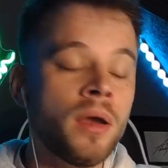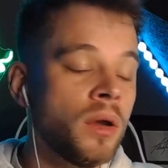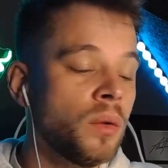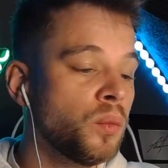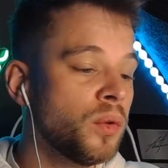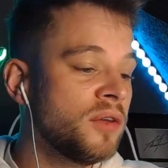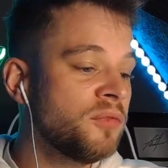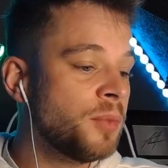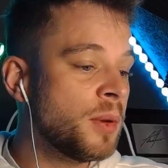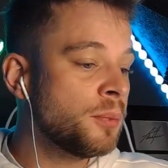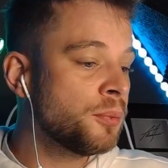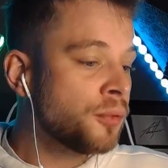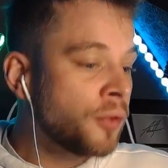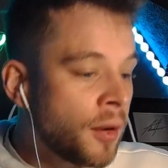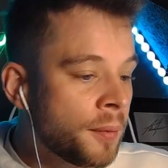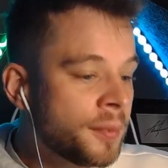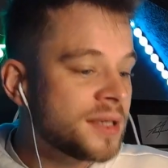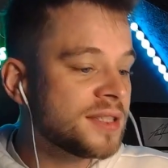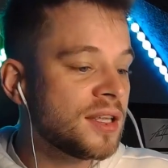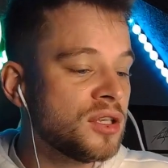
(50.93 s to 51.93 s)
We've been
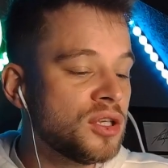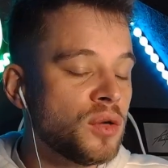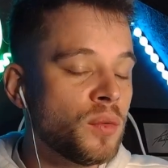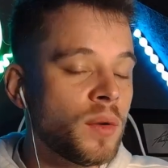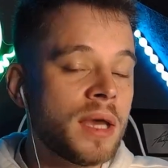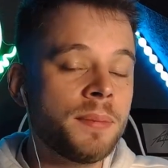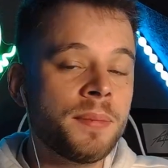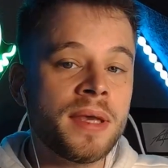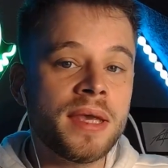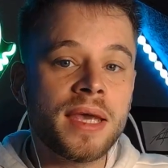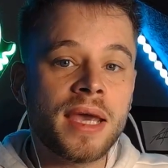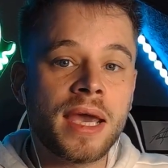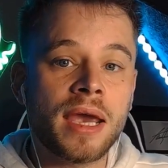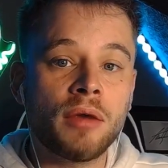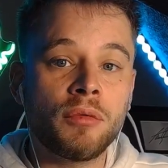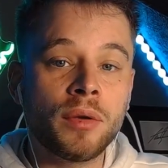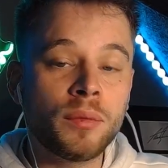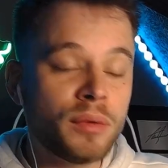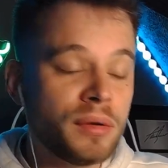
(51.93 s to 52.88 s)
promised a UAP hearing.